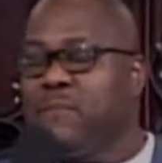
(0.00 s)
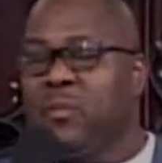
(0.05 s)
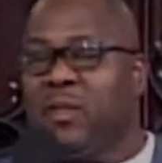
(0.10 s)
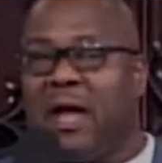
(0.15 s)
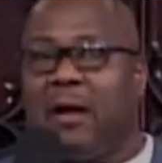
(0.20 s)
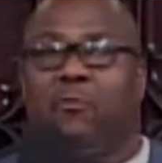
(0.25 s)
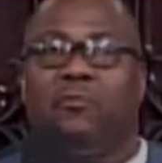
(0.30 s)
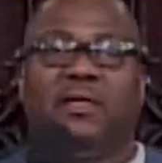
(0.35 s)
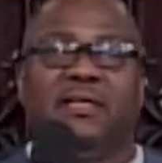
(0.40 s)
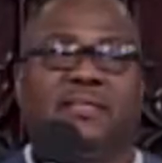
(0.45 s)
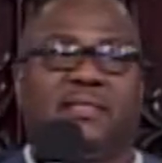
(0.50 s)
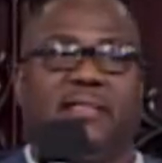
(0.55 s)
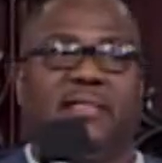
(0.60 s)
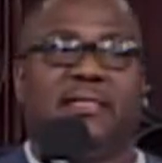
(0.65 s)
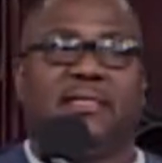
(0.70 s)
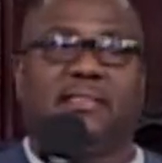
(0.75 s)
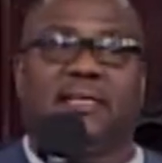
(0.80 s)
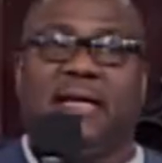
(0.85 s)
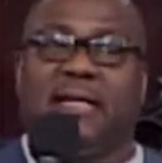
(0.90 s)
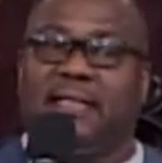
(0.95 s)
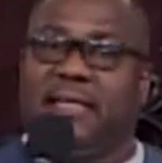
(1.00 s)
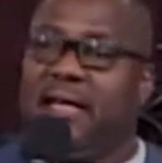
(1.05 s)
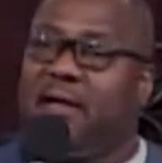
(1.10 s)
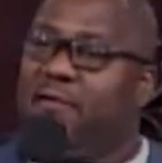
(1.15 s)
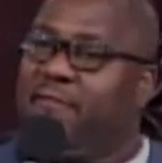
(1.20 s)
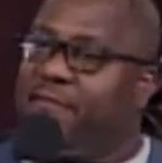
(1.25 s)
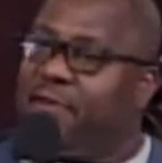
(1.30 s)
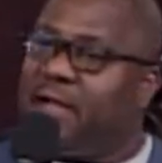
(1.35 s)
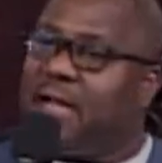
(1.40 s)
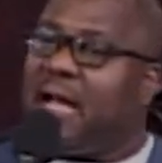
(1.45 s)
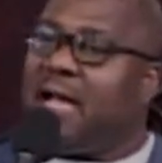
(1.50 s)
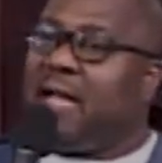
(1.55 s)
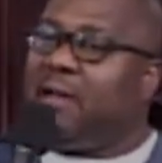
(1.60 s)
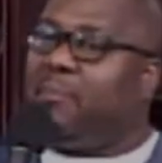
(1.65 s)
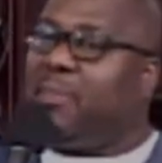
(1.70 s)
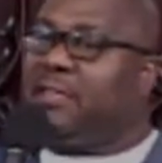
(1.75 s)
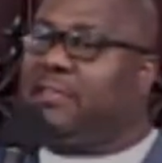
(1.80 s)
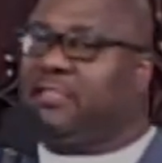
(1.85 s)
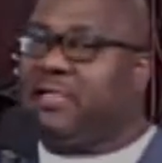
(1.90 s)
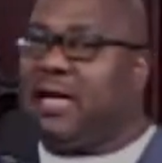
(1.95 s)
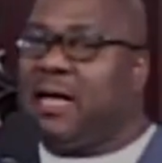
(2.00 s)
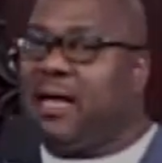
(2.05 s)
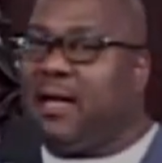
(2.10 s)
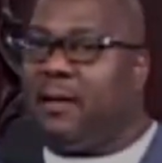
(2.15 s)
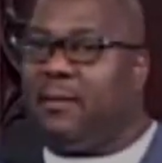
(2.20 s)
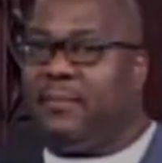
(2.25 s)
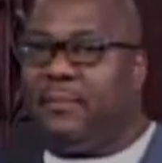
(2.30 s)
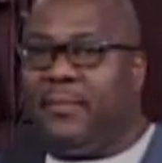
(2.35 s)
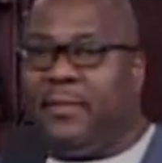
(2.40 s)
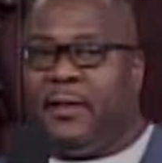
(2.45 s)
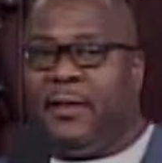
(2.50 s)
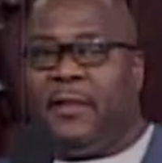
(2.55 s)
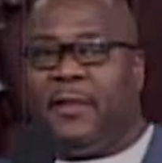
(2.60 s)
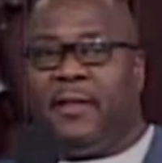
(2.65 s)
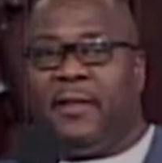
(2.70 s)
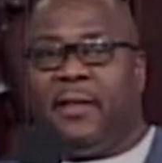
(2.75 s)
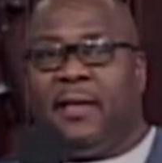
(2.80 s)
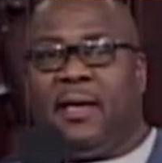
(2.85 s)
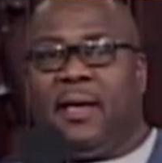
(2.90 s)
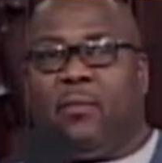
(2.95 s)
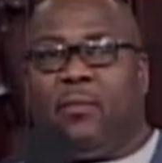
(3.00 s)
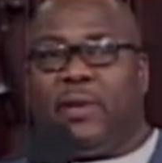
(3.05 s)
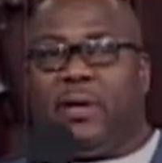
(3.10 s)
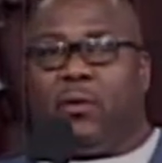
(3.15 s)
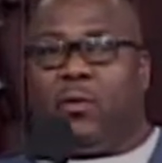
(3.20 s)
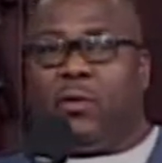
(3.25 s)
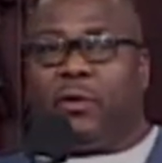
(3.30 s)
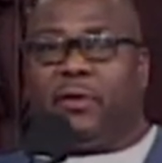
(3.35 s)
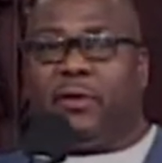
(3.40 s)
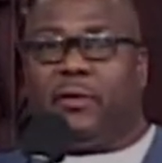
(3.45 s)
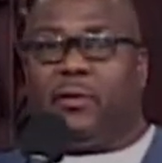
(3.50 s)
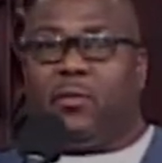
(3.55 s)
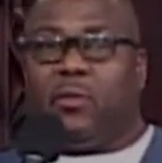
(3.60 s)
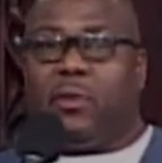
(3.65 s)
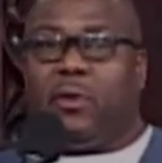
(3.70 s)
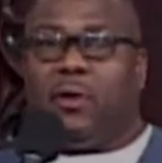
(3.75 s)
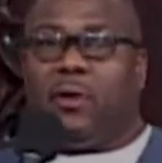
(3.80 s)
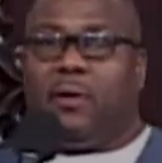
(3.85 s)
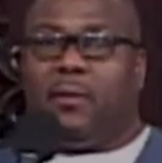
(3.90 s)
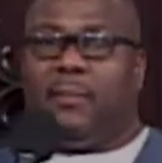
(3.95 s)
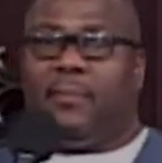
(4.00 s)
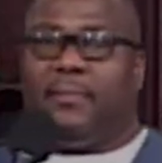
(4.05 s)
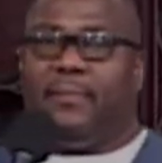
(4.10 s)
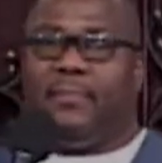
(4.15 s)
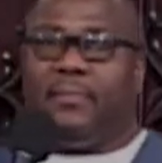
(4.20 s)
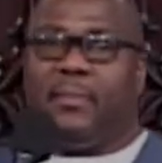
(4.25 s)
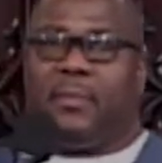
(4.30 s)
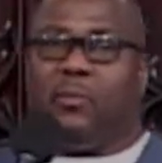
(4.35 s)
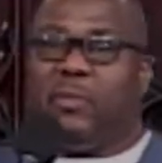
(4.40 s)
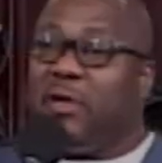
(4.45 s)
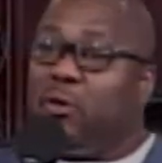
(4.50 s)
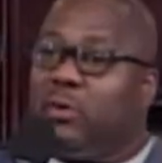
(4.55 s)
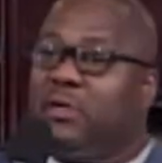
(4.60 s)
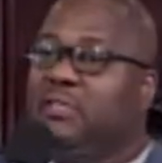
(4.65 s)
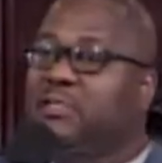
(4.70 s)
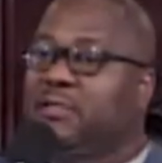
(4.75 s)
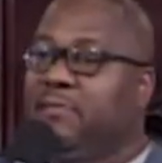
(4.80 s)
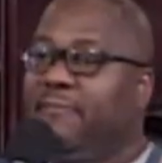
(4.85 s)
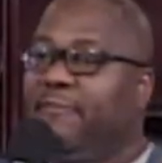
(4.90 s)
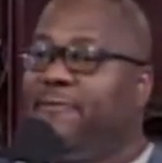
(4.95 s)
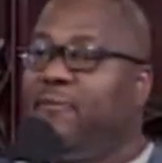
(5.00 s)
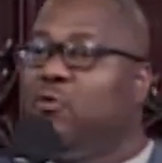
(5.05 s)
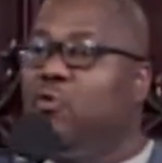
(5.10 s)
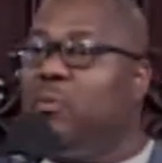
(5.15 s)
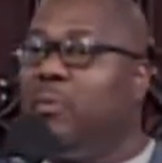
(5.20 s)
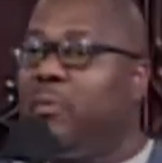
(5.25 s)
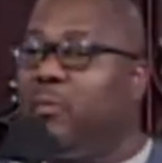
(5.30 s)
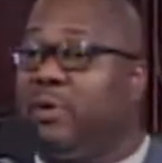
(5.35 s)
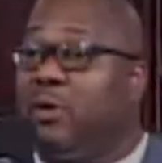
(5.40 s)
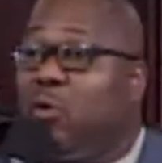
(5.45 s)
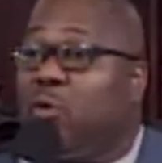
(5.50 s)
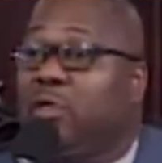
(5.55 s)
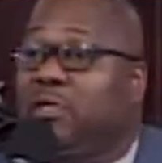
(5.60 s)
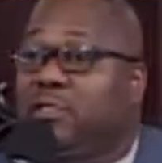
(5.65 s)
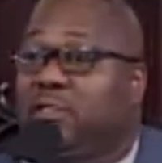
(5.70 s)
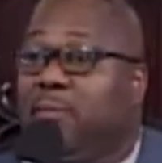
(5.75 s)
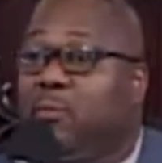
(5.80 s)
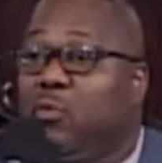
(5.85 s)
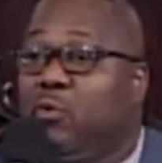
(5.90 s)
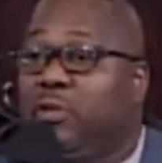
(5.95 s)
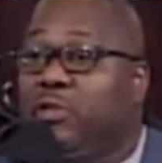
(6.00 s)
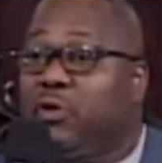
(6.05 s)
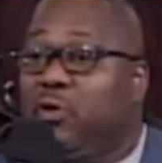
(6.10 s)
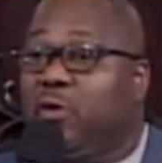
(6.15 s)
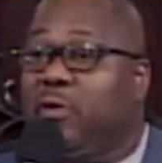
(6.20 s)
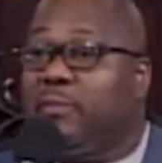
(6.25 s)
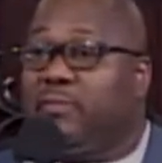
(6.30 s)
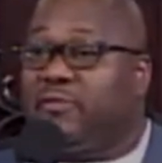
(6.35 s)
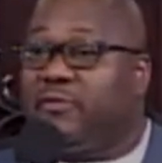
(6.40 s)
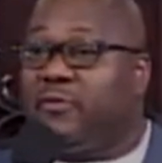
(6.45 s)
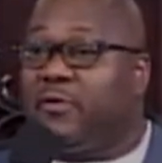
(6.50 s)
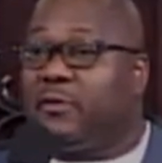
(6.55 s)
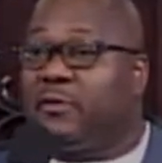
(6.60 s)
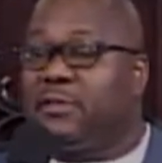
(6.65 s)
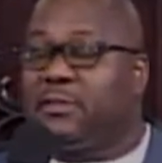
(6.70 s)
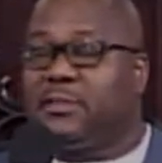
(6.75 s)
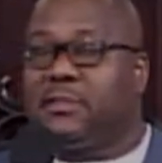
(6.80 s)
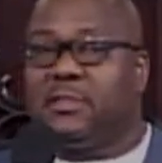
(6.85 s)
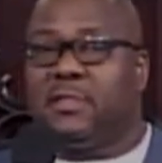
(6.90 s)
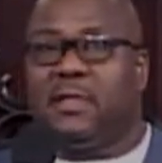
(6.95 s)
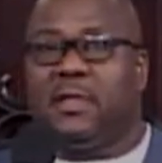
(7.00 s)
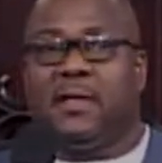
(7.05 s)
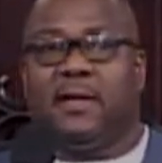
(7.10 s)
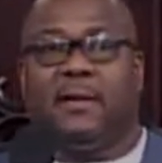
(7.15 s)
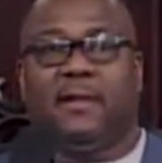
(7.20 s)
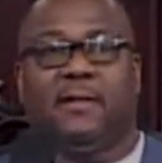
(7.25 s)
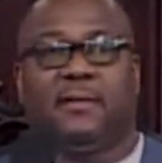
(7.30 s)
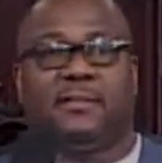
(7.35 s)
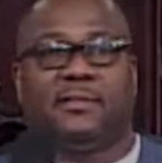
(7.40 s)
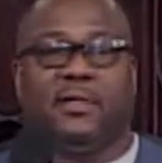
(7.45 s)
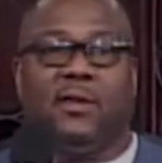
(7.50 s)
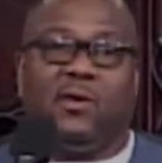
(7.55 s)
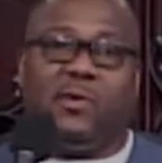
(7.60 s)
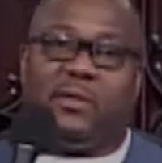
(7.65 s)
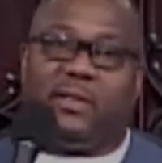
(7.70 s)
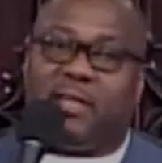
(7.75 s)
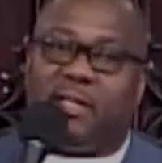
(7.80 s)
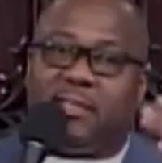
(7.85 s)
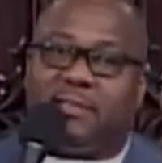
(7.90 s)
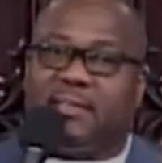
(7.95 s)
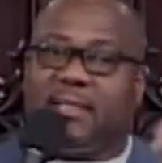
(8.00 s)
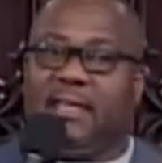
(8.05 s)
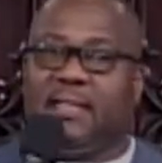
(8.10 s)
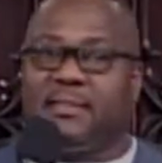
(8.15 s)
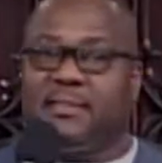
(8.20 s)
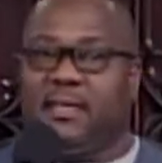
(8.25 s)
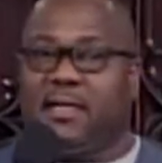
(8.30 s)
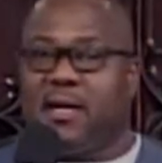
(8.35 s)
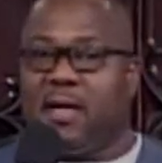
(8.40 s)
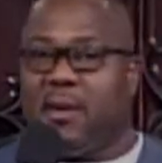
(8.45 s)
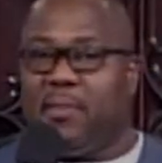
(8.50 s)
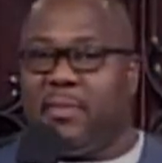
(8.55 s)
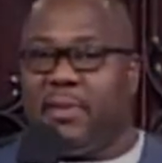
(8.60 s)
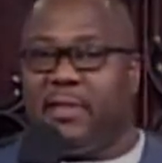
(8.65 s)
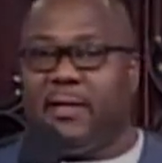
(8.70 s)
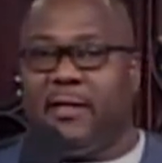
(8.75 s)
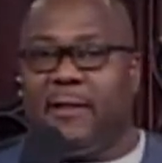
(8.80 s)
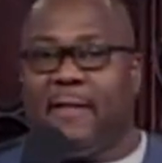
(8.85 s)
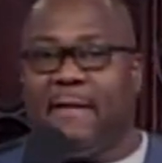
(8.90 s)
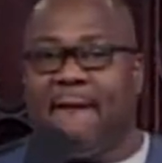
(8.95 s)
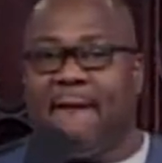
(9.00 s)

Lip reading: I recently sat down for a guy at my job, and we ordered some food, but we ordered some hors d'oeuvres first. So these things are coming.